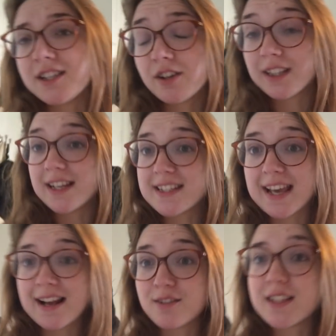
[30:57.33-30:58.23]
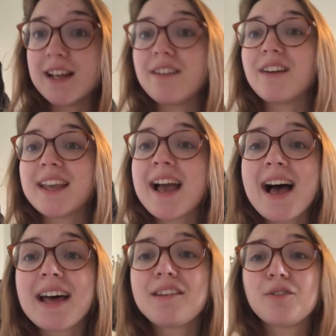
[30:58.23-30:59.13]
so I'd like to get out in it if I
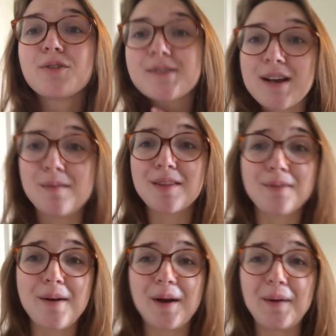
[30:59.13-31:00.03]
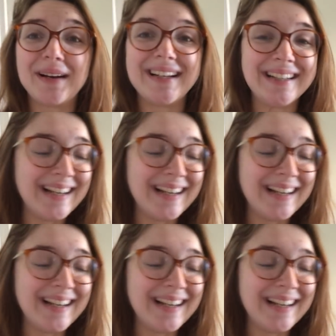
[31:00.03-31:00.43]
can. You can also hear my throat going.